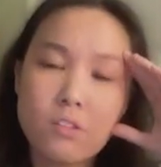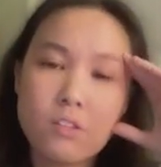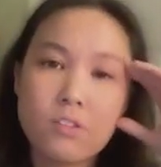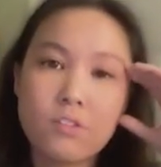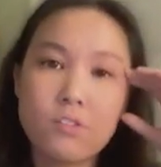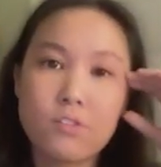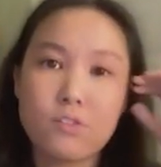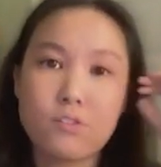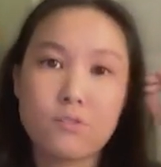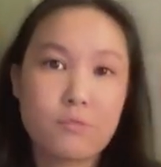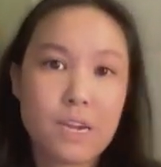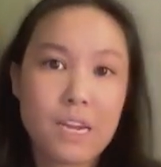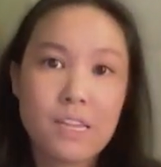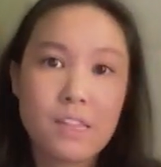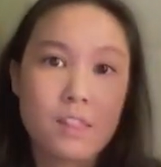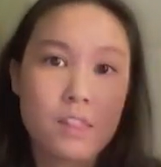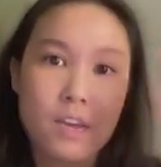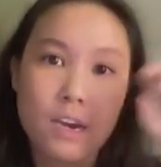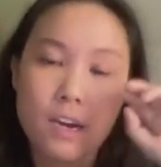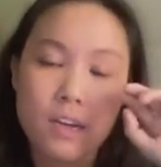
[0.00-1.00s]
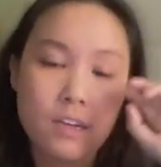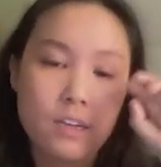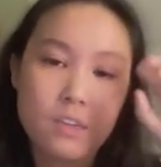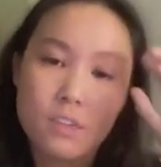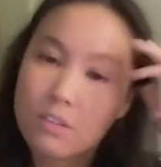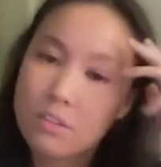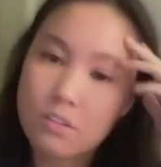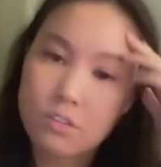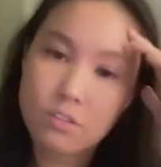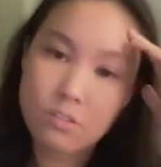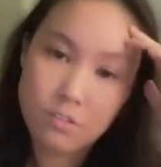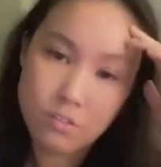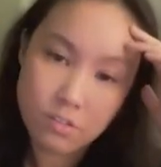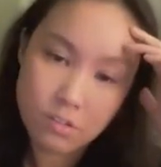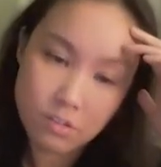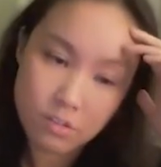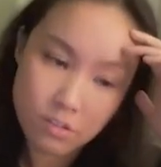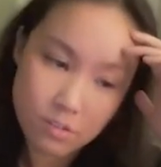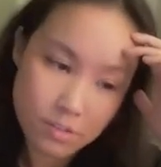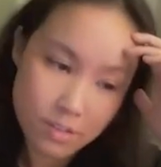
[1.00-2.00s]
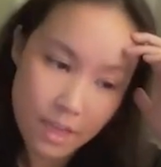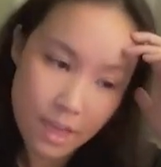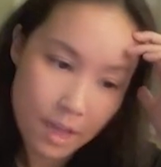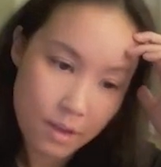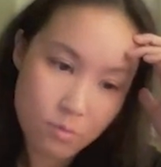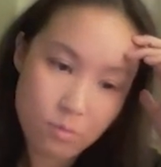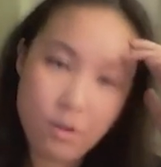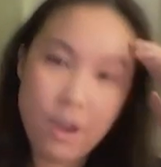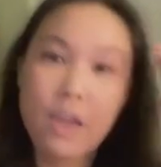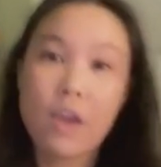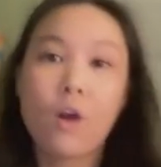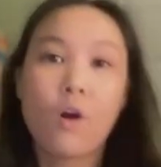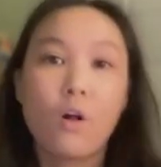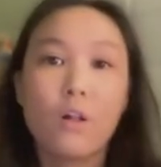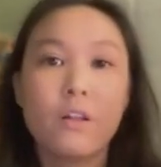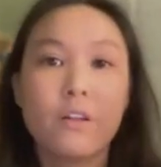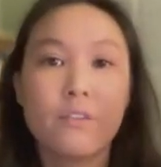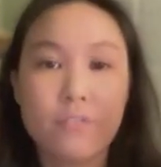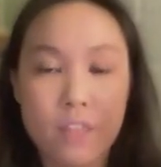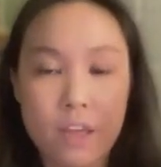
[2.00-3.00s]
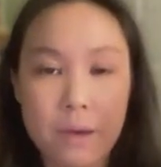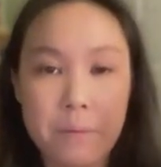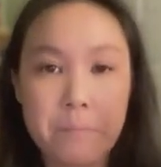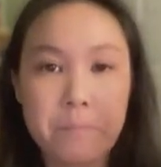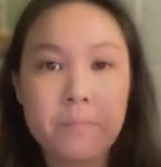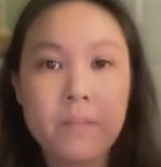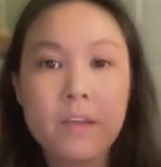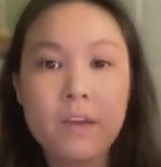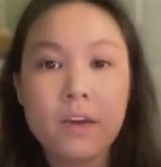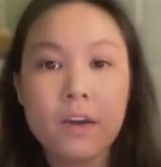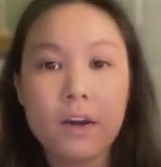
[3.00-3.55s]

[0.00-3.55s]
to's to write that you, you just can't write all of them.